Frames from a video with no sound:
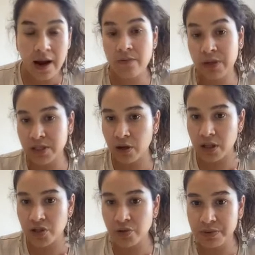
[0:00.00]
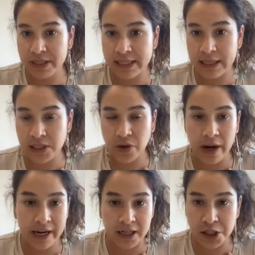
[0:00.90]
I've been talking to Brazil, so
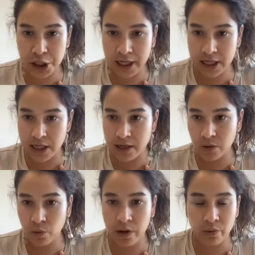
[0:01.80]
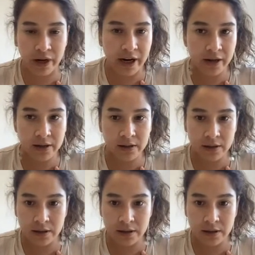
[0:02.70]
I can check here where we are.